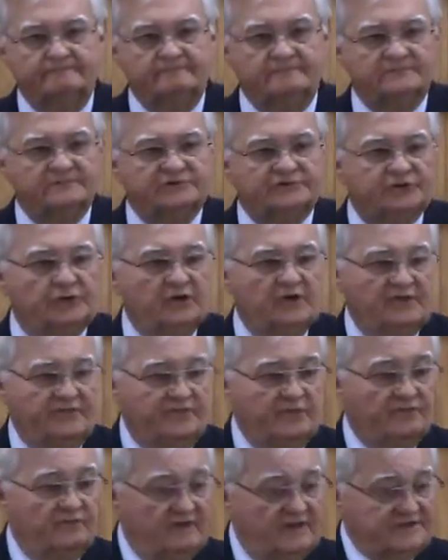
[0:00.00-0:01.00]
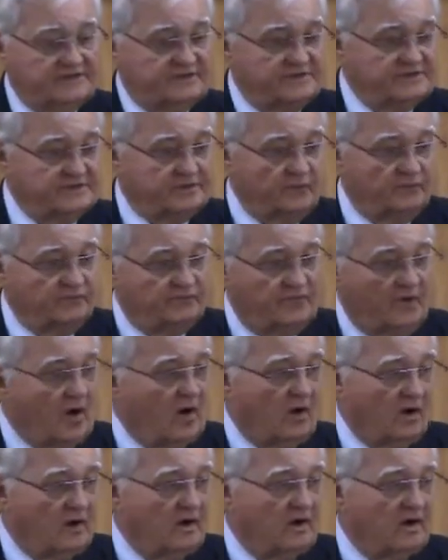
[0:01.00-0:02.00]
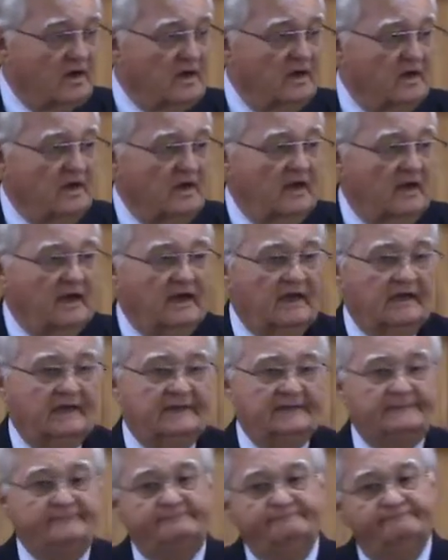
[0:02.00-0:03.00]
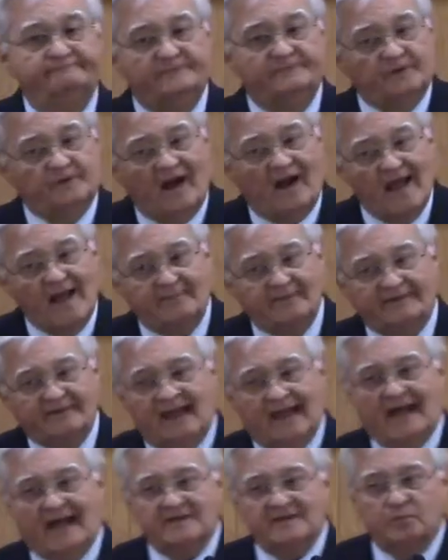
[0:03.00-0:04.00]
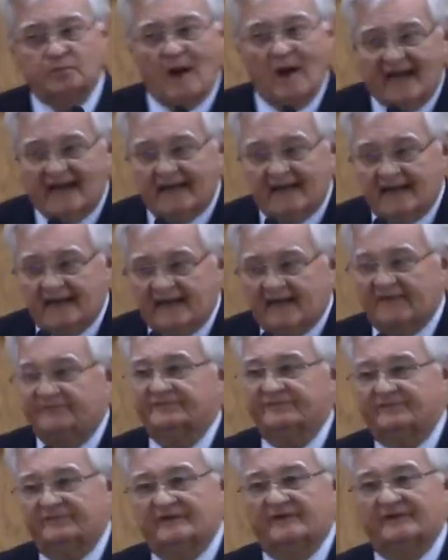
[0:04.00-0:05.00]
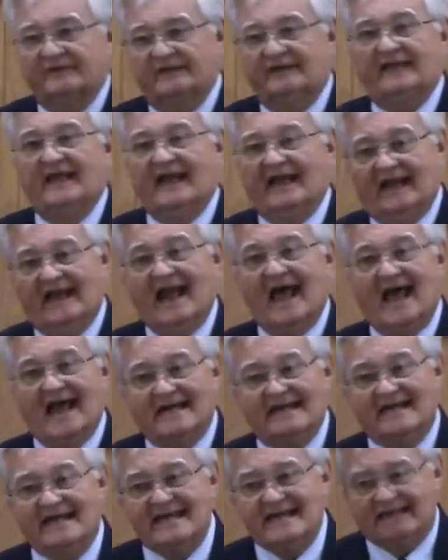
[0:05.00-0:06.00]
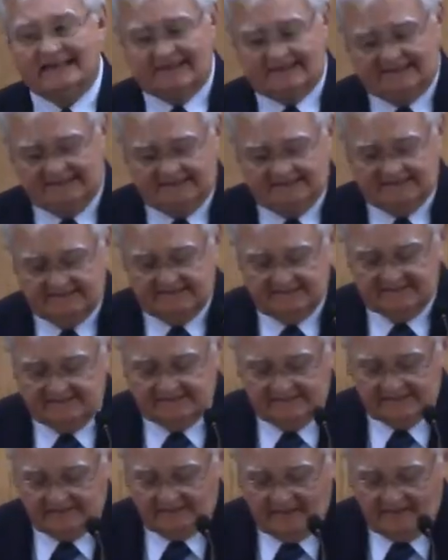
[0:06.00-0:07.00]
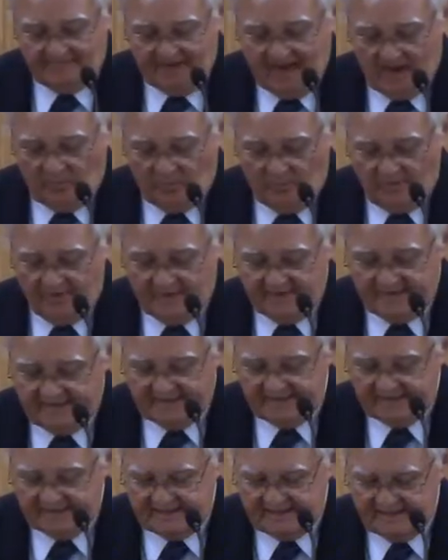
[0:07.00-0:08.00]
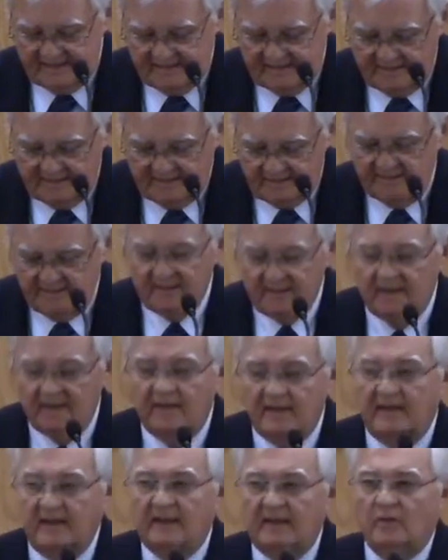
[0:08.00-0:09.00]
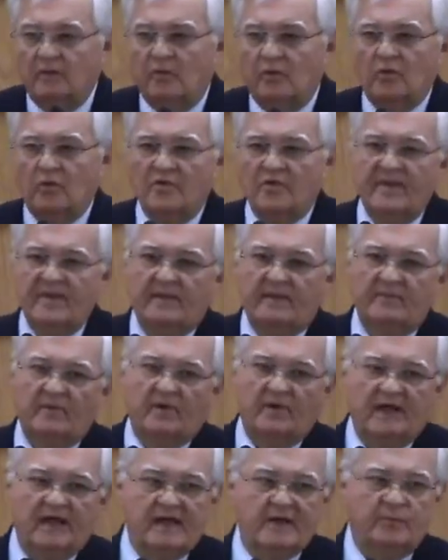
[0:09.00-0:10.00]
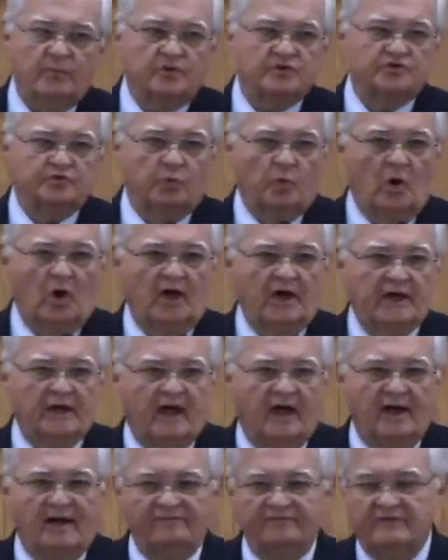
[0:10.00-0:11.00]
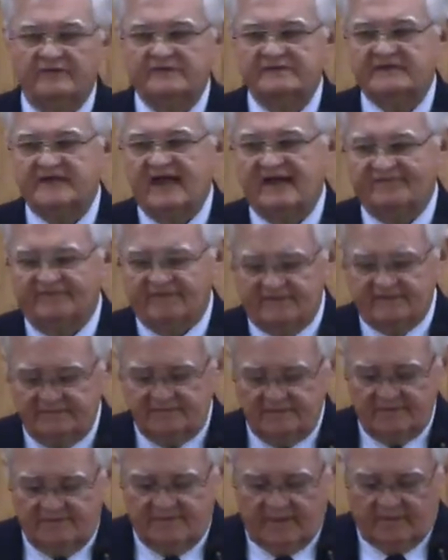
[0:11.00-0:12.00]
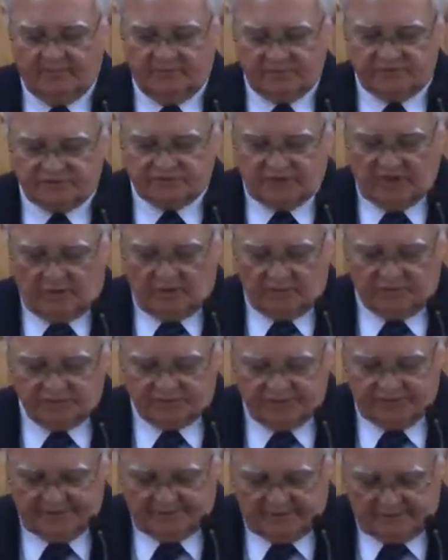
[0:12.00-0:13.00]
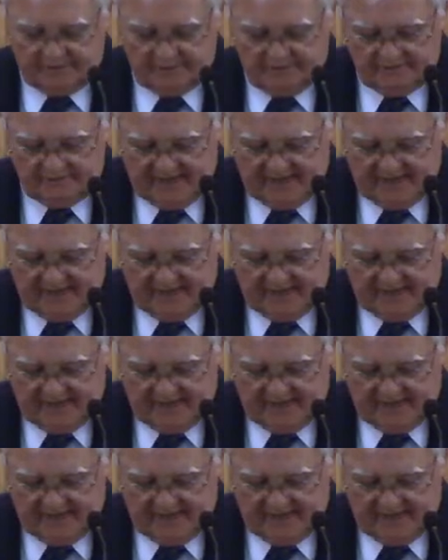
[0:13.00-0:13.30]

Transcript: Surely, if you've listened so far, um, your appetite's whetted enough to get an idea about where he did. Well, remember, he was one of the seven that was chosen to look